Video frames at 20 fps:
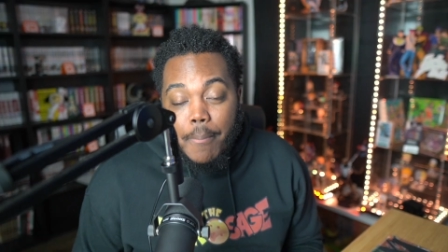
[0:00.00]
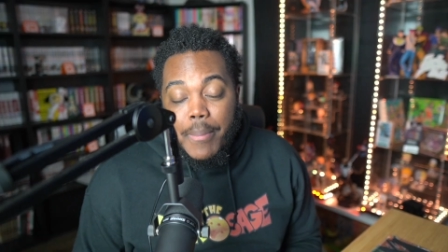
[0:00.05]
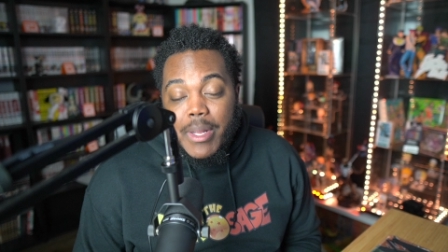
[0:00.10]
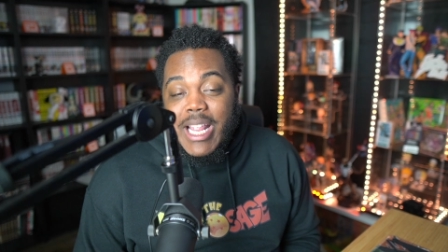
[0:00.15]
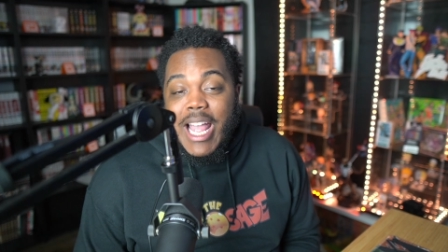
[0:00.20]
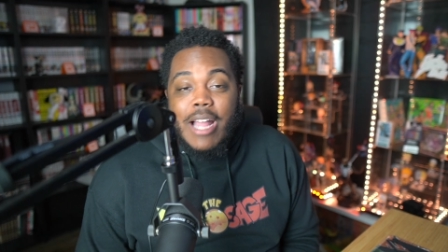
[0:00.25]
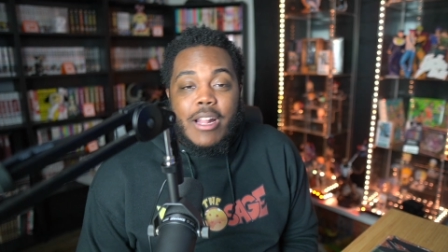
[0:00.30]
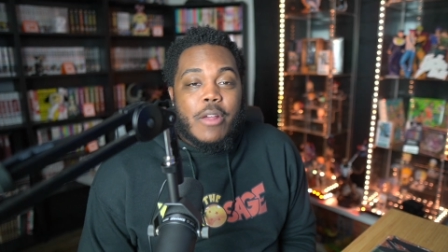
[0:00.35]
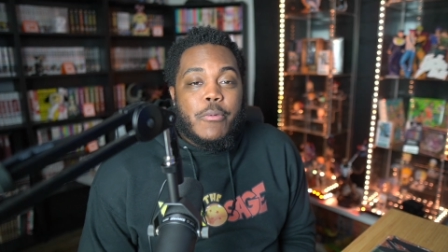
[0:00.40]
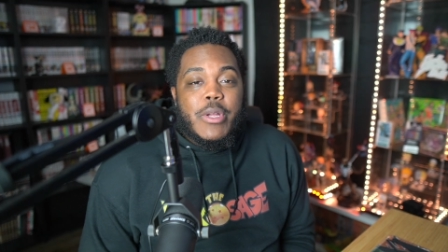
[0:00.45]
But
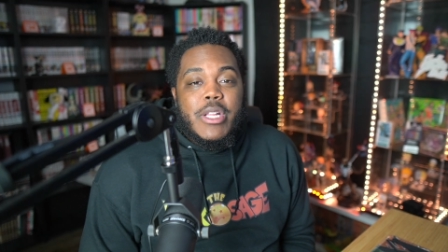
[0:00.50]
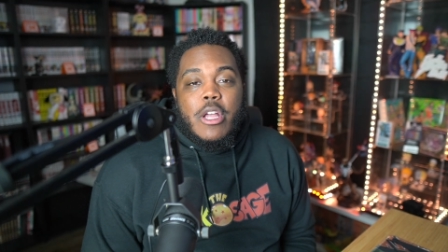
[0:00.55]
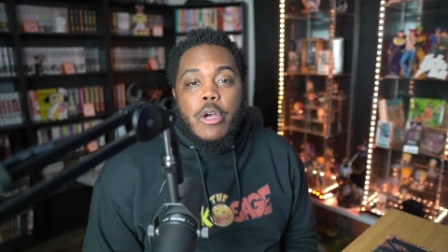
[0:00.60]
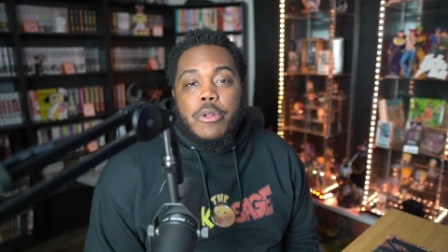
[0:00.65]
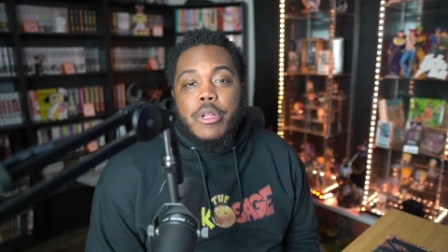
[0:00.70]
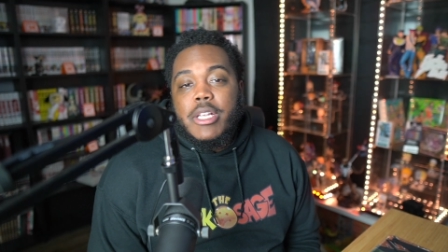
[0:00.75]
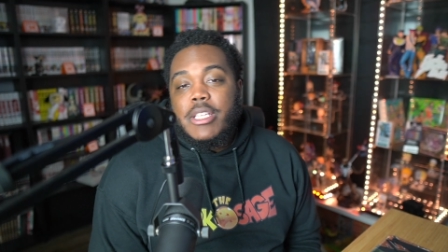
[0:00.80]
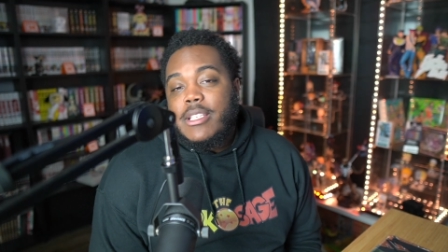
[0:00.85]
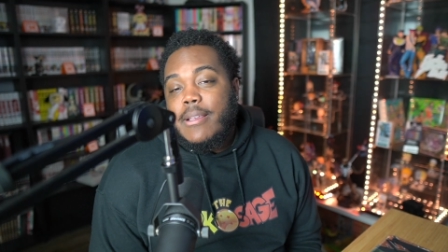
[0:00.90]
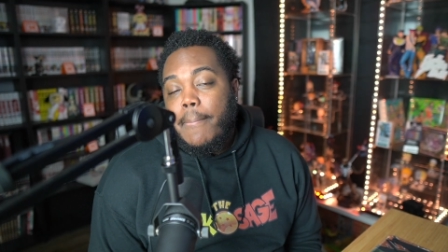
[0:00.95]
now that we know
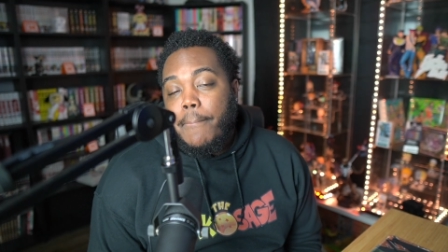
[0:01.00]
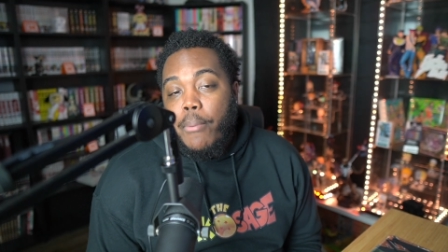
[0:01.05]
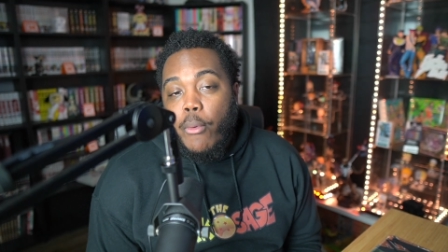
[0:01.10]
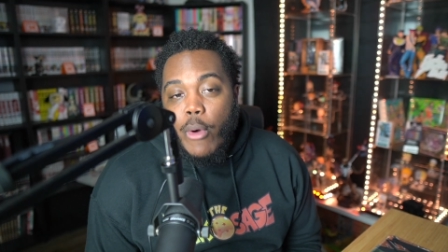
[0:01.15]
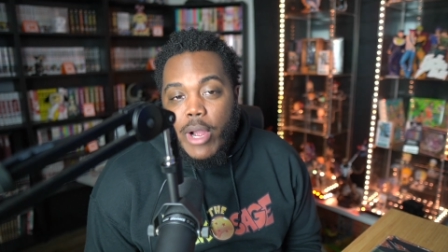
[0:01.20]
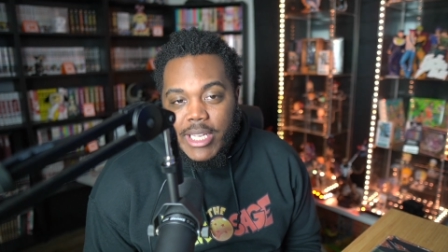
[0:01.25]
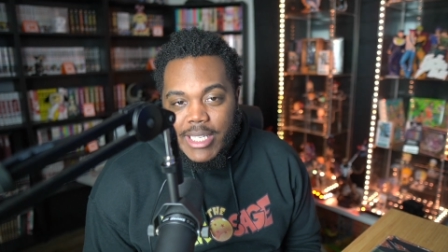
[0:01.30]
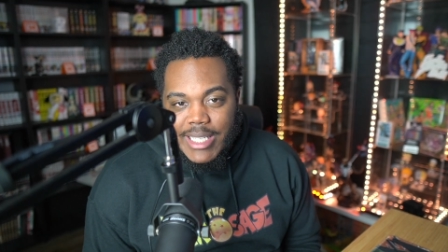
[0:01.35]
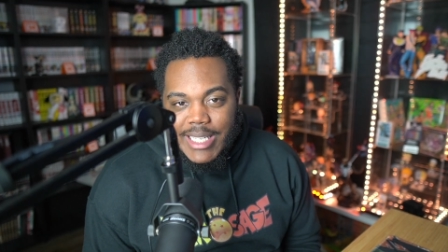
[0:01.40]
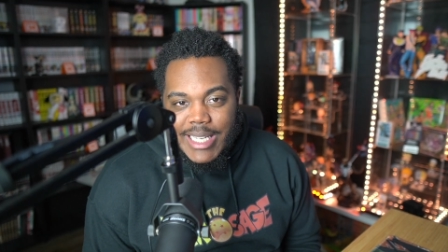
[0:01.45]
it's some
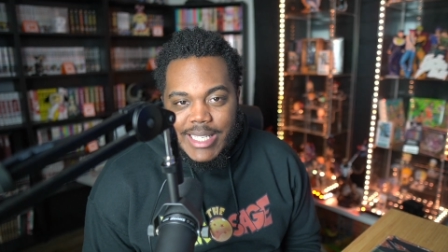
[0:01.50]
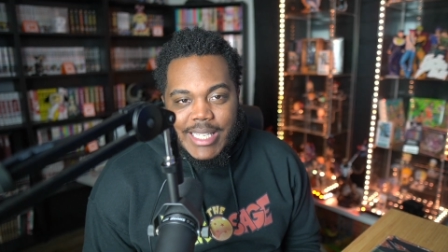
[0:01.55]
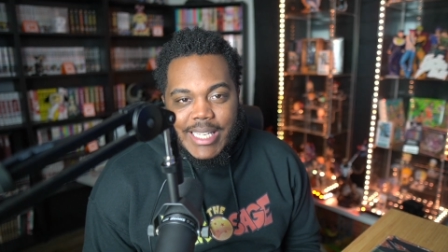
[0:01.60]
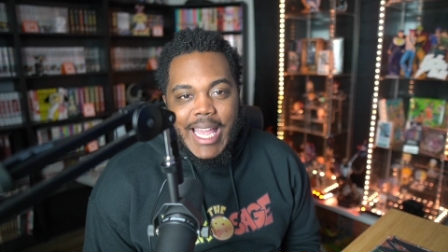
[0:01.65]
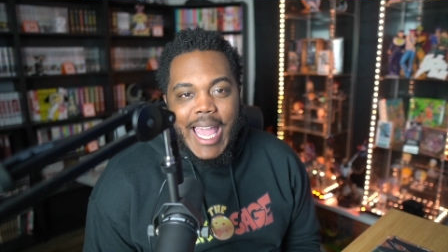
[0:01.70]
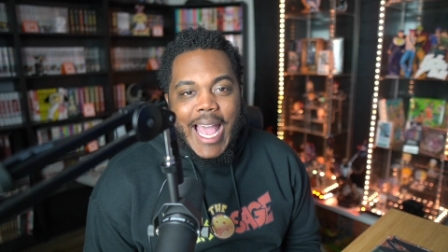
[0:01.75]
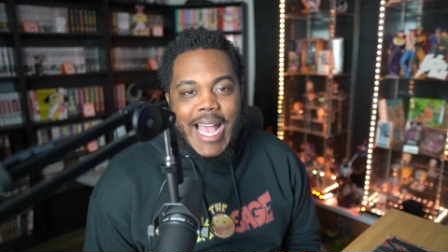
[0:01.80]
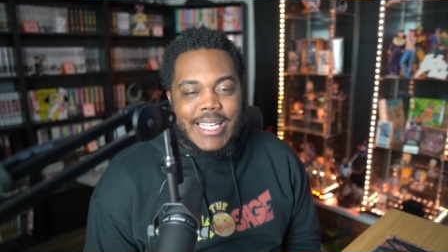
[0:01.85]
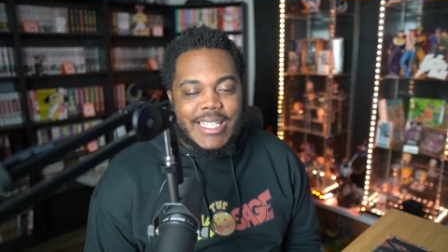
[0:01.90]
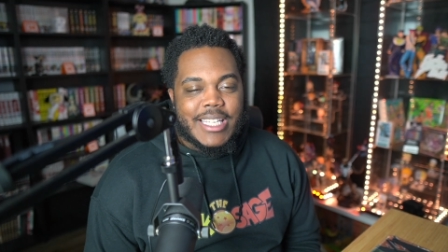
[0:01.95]
poisonous
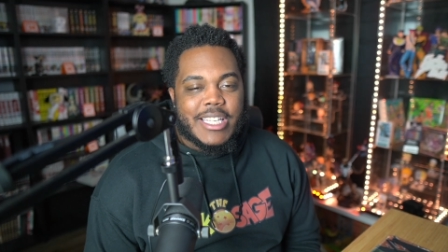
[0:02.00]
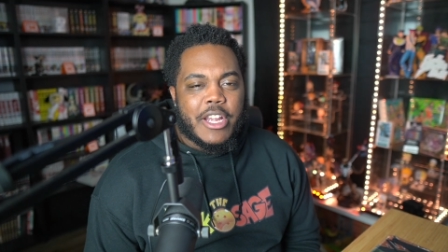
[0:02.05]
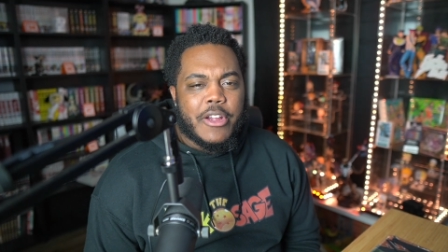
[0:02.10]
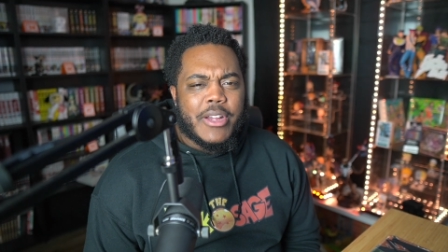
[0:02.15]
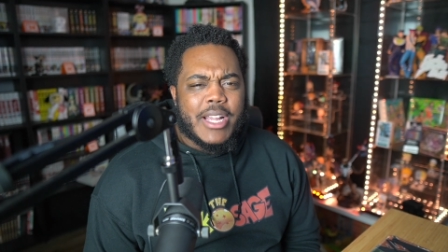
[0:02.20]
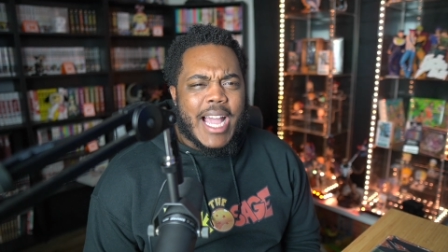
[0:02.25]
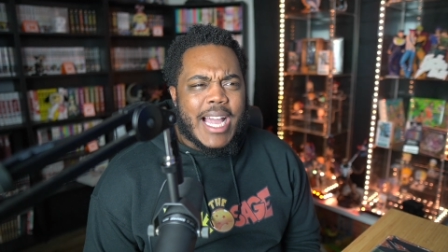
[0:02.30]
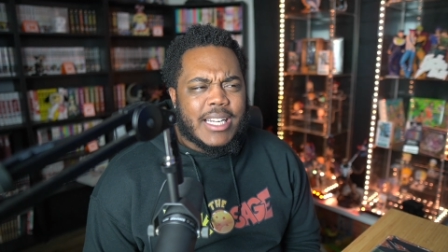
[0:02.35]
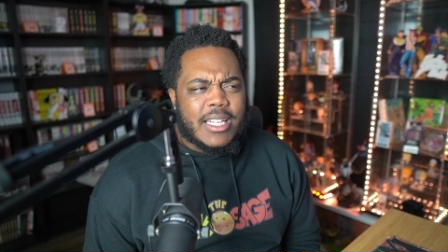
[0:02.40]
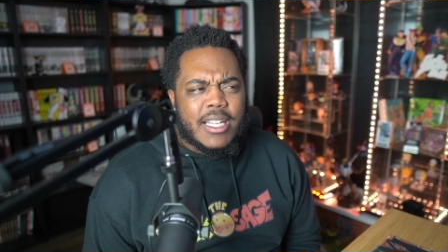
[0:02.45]
gas in there, it
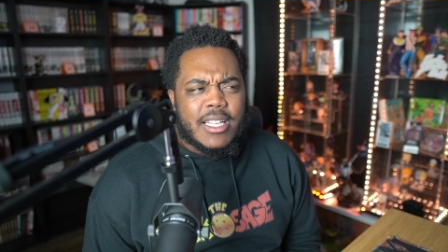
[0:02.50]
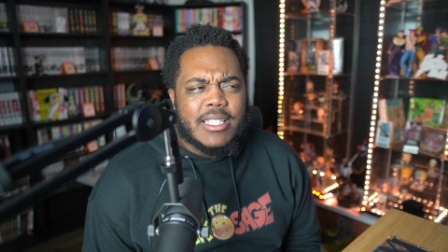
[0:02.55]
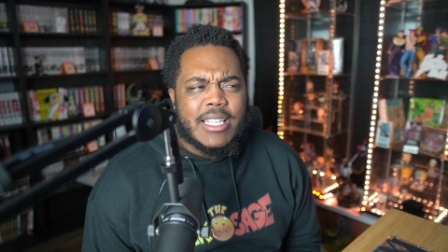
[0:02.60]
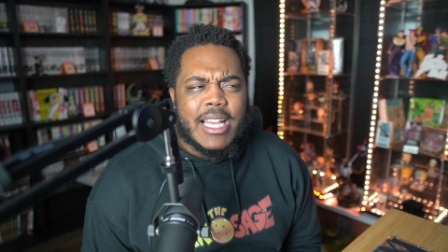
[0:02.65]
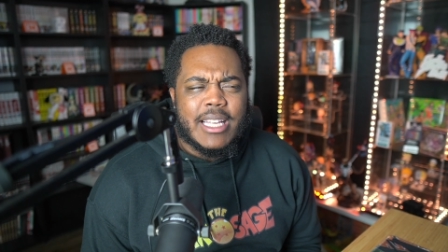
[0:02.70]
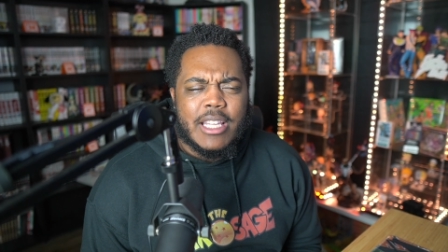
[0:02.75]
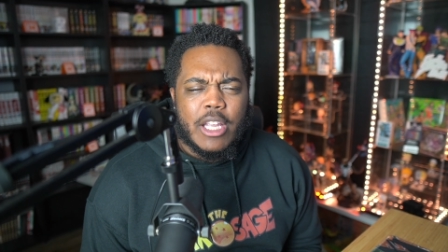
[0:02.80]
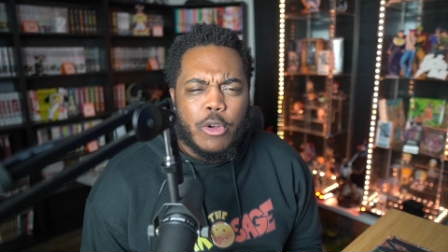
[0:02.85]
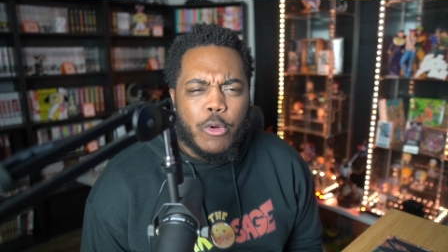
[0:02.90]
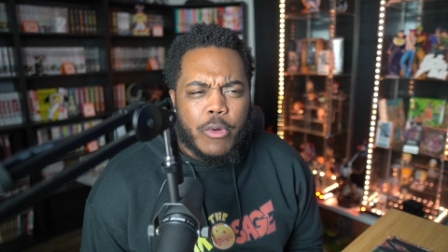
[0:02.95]
kind of looks
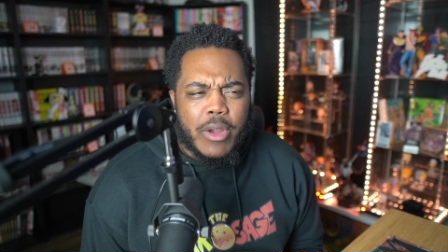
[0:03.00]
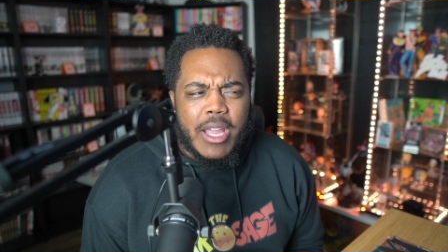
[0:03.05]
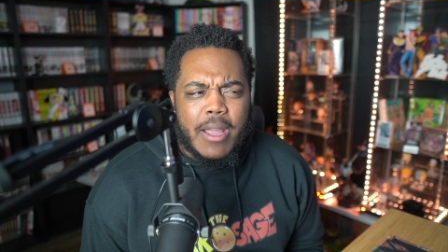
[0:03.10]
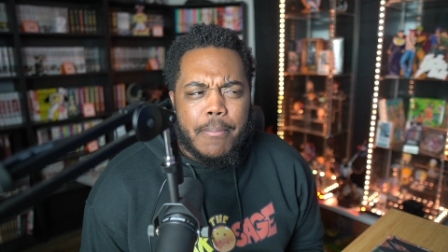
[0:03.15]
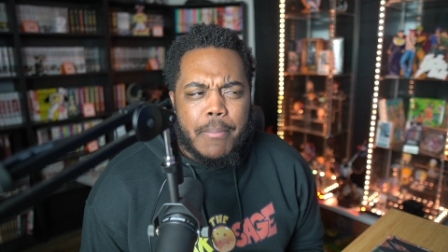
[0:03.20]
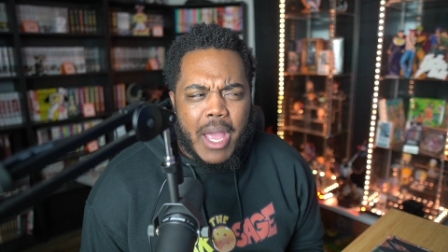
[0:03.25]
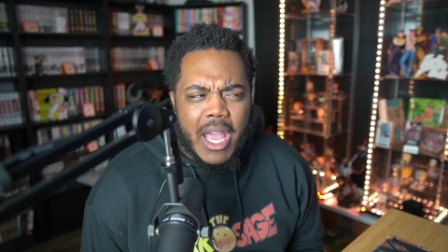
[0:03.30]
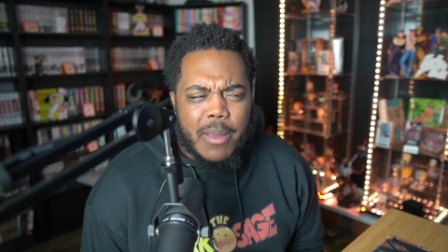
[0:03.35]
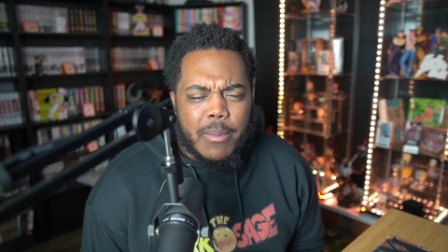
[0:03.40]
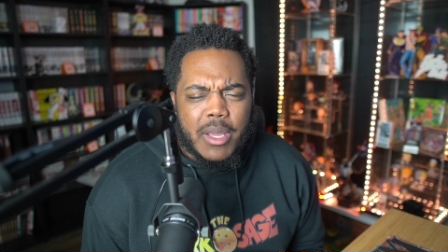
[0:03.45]
like the green
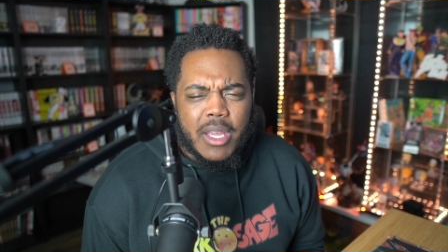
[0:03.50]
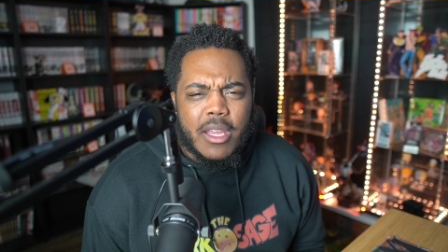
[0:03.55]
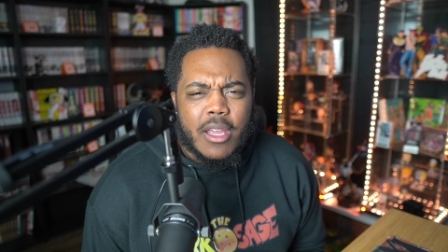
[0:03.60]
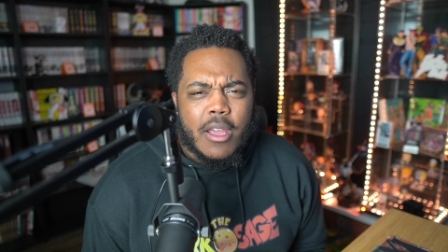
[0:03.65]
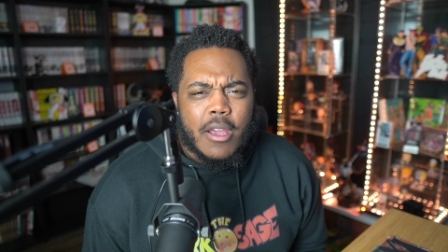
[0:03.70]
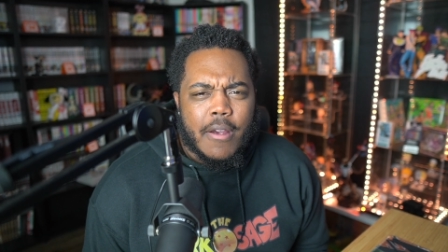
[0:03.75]
baby